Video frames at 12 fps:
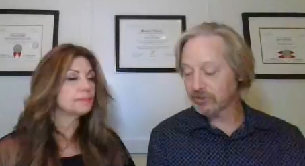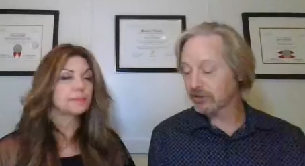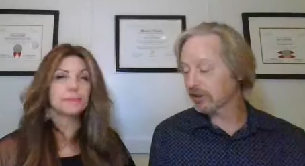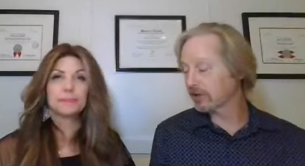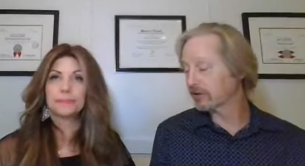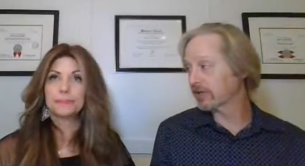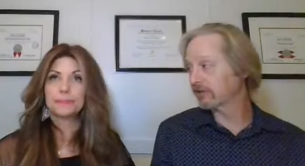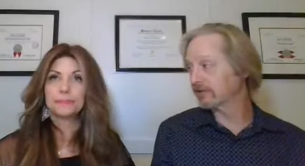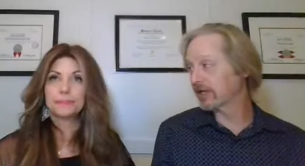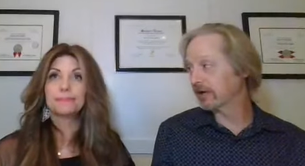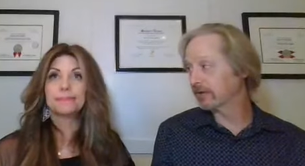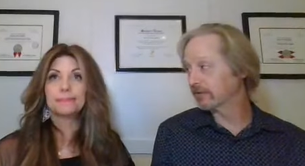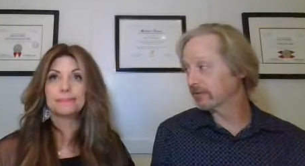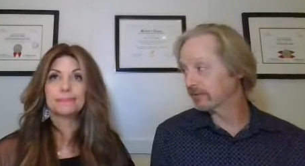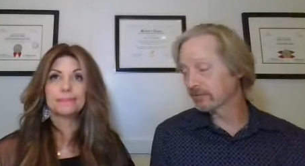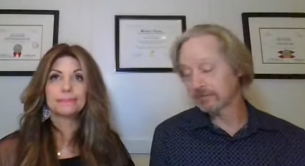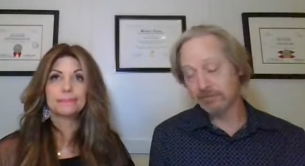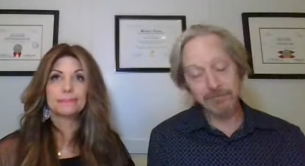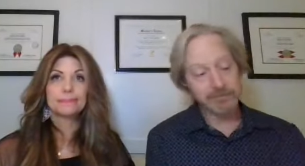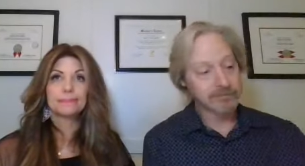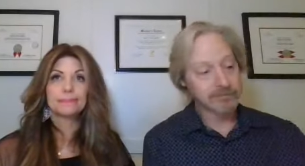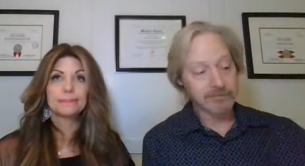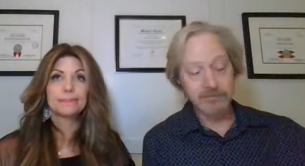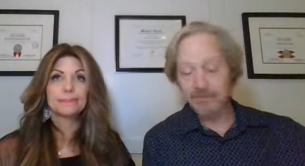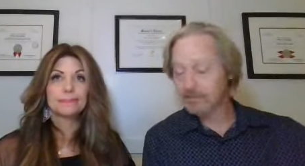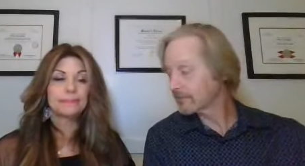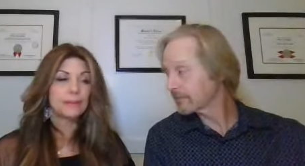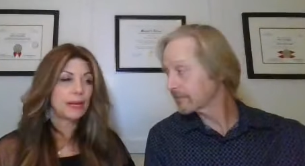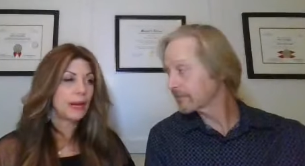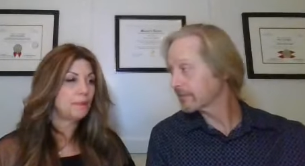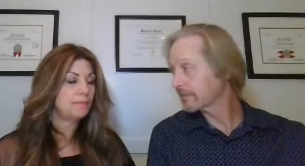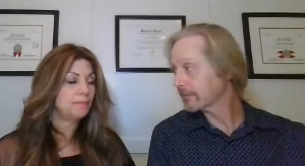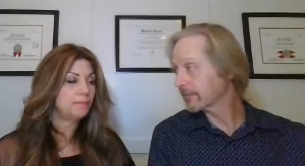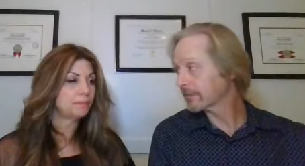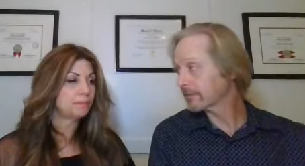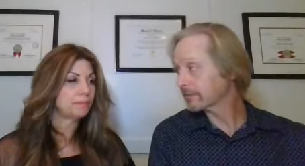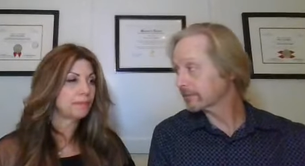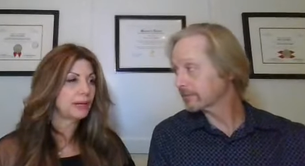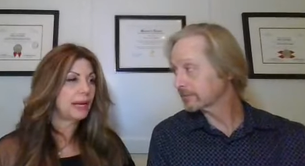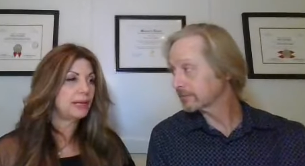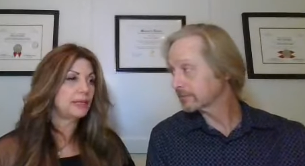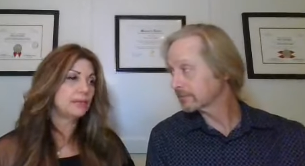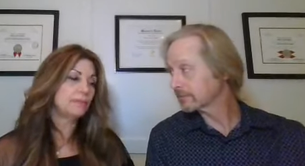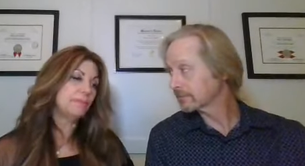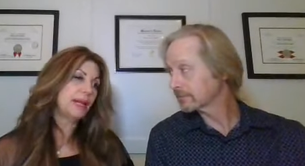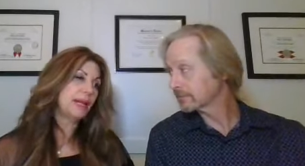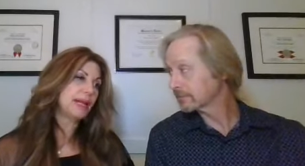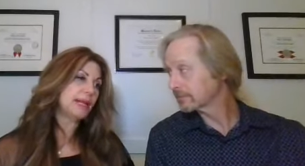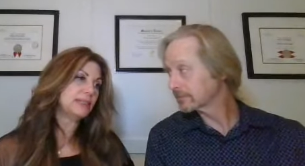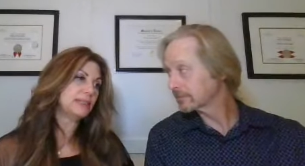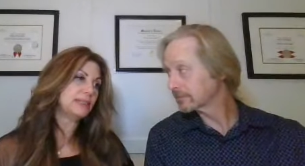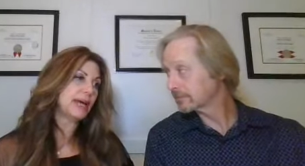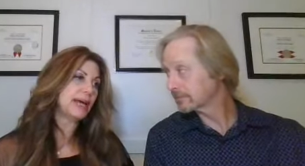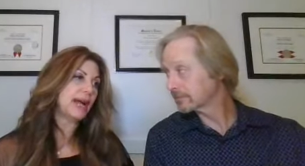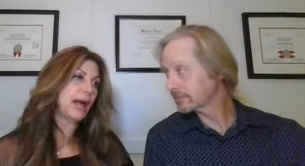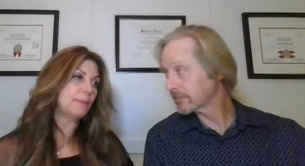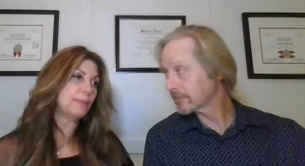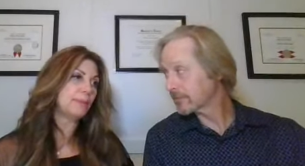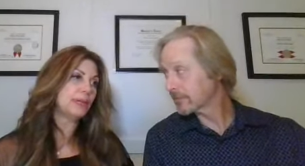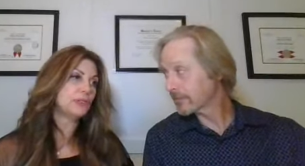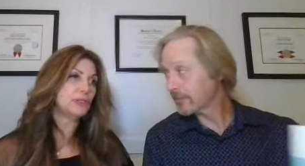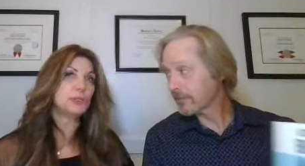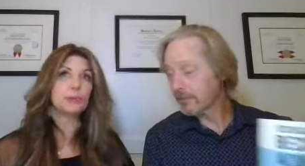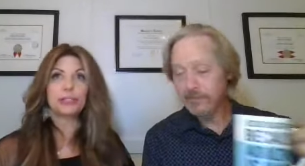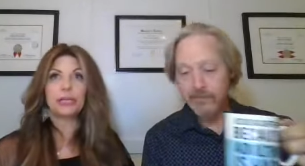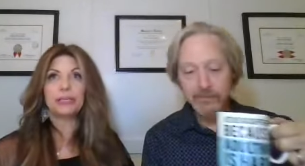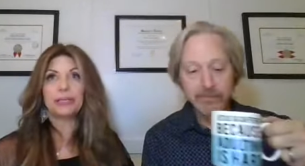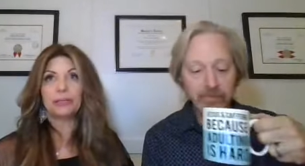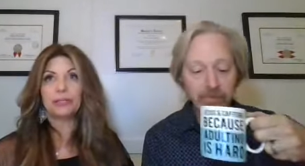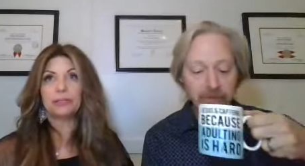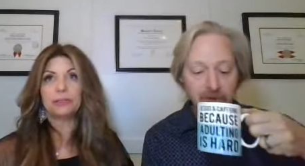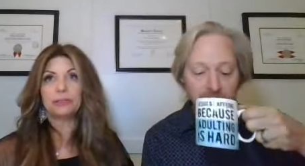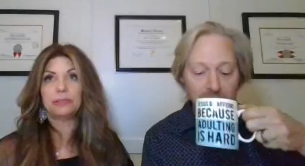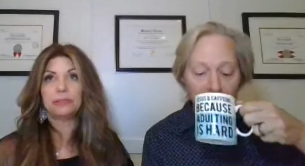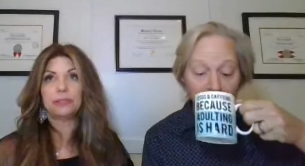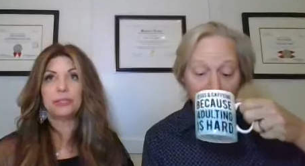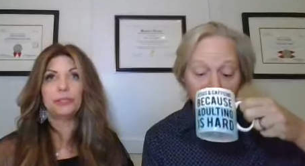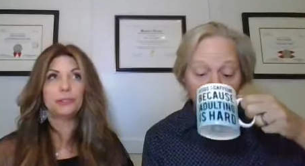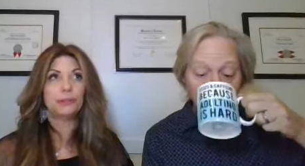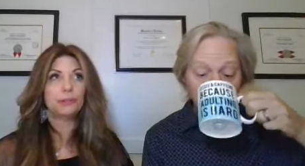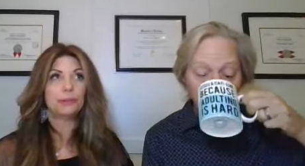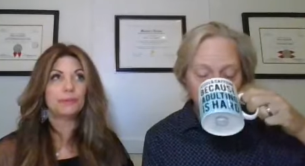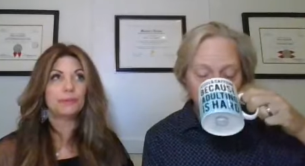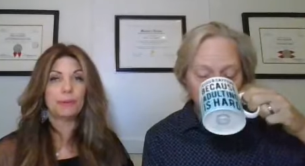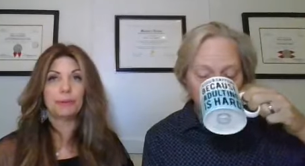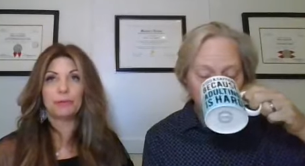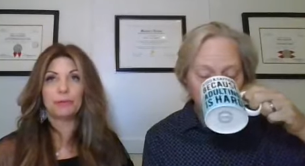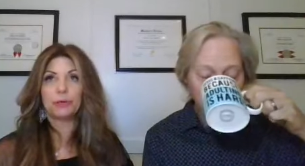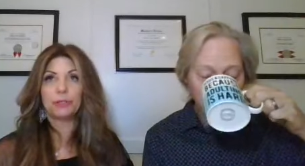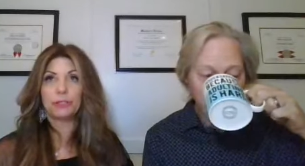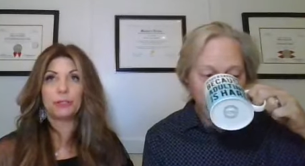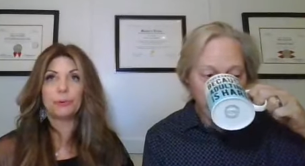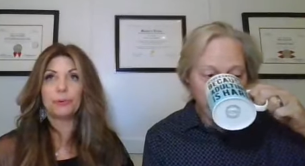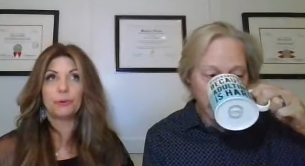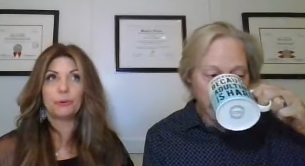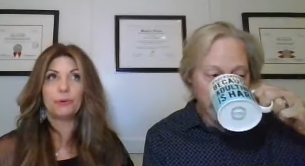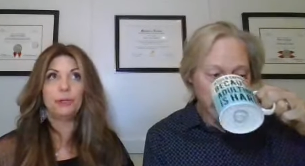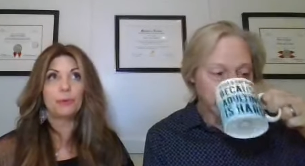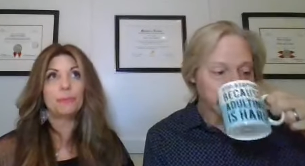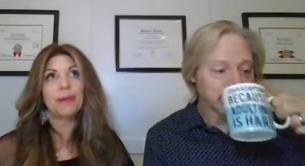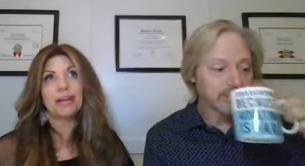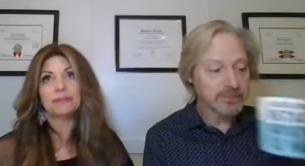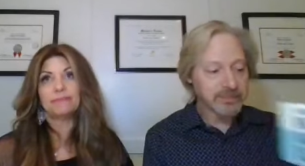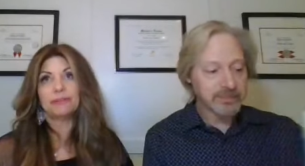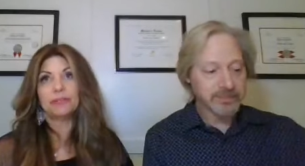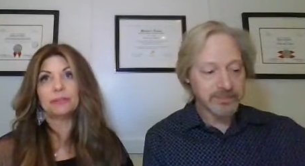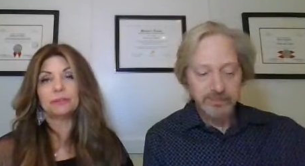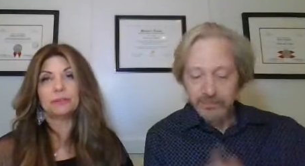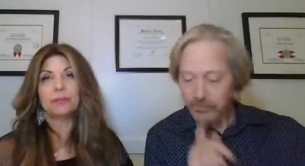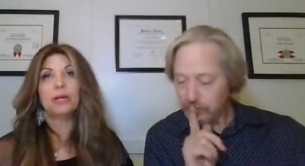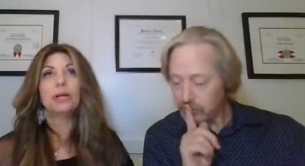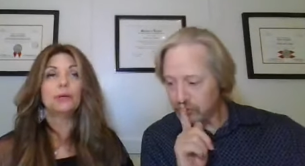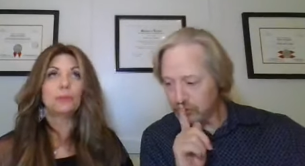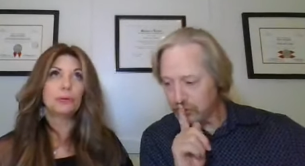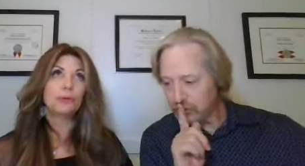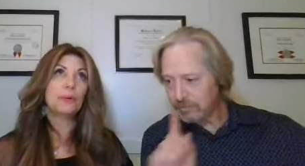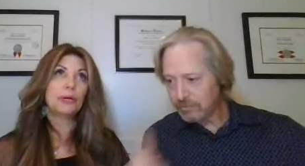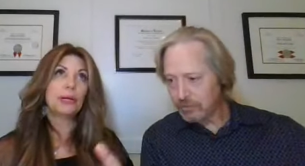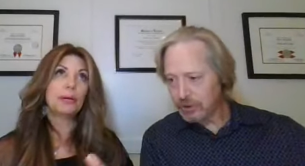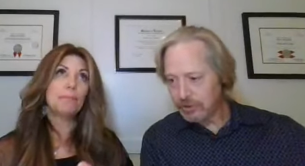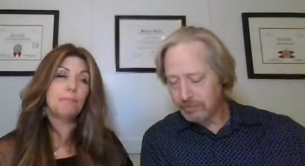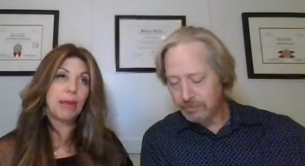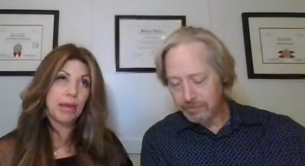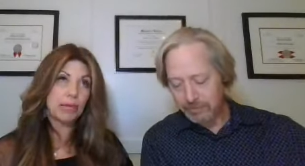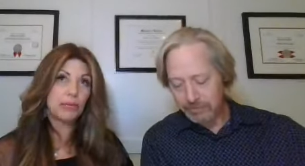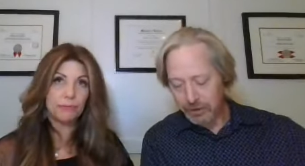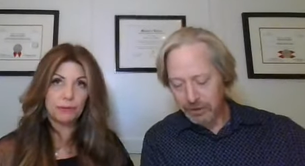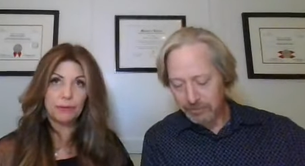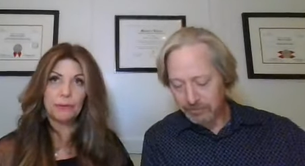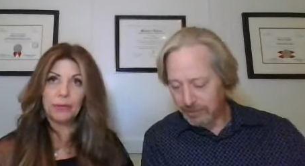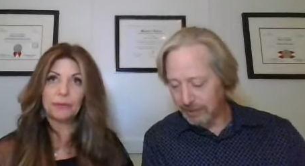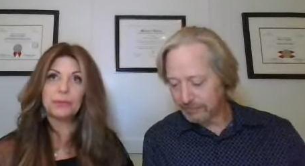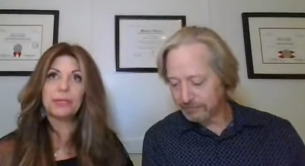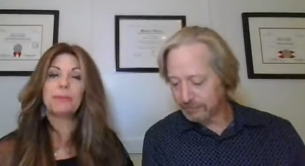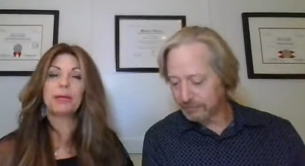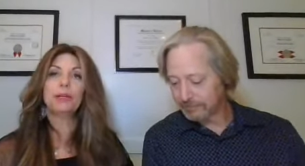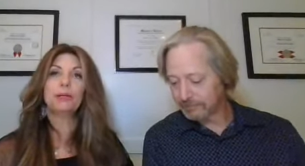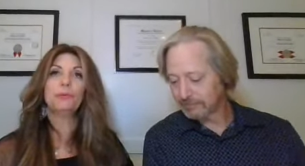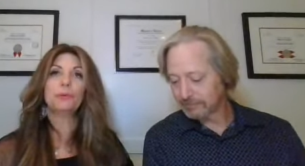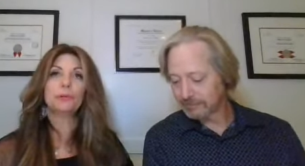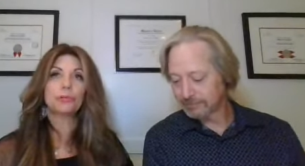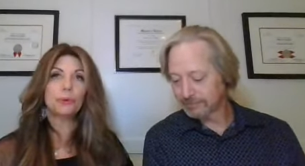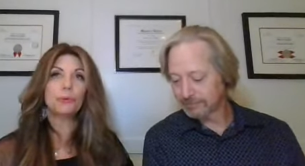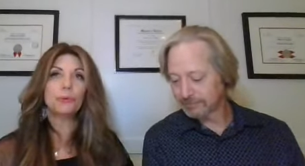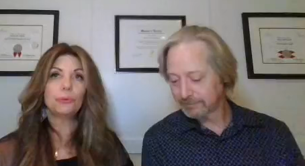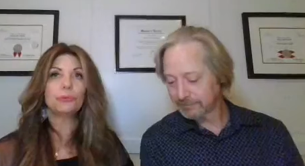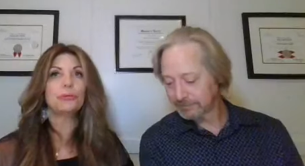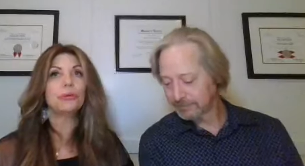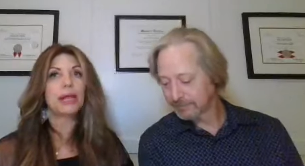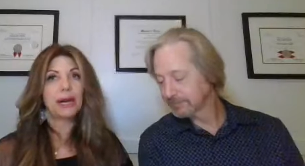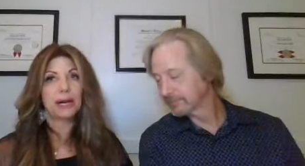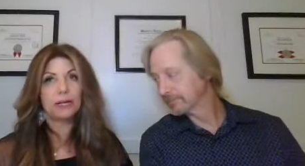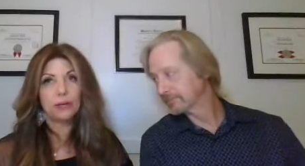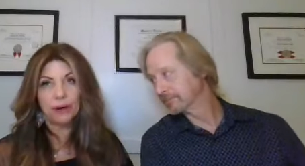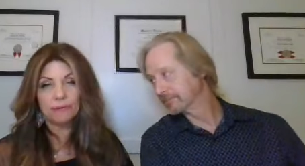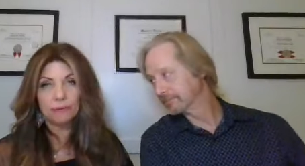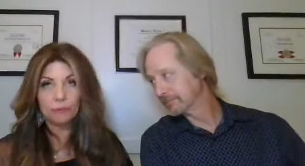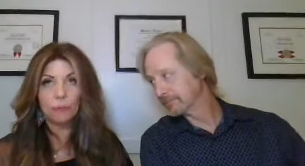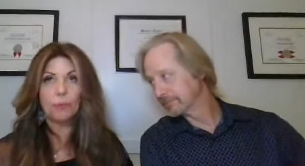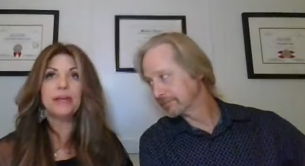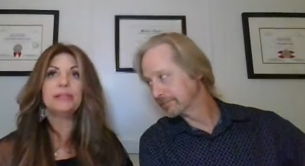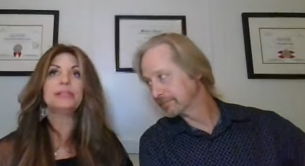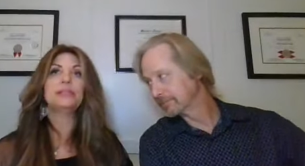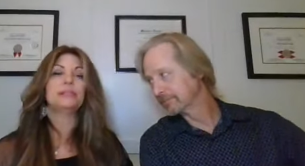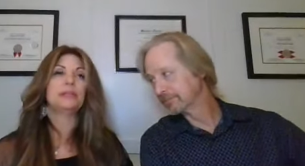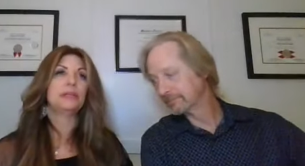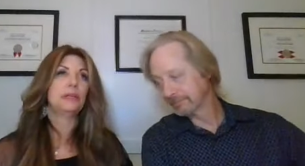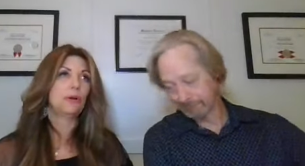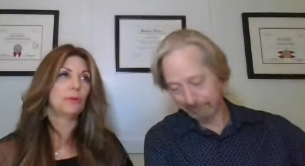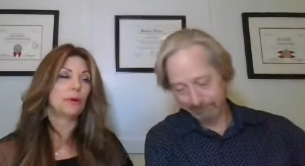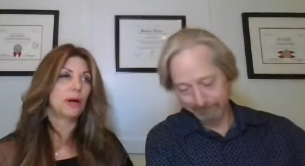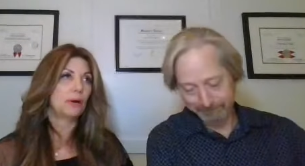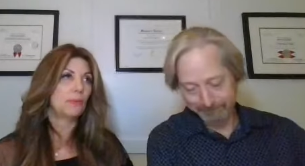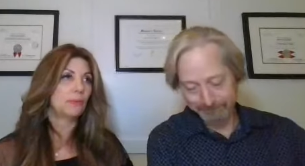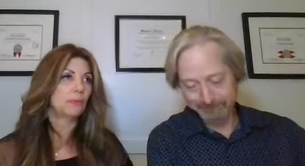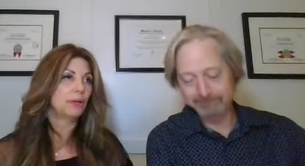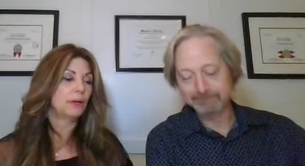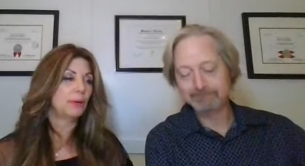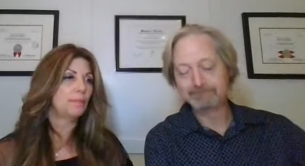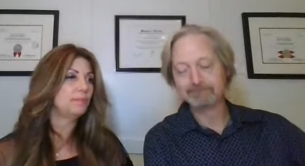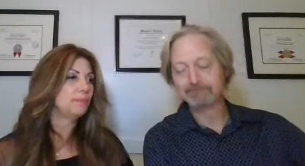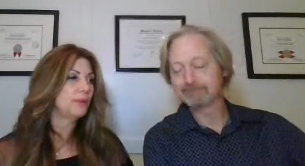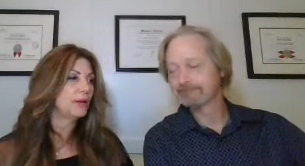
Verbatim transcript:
Speaker 1: you're shutting yourself down.
Speaker 2: Mm-hmm. Yeah. And in many cases, that happened because you were shut down in, in your mm. family of origin. You were you were made to feel well. No one can make you feel guilty, yeah. but you were told you can't. You don't mm. have a mm-hmm. voice. You know, I don't. You know,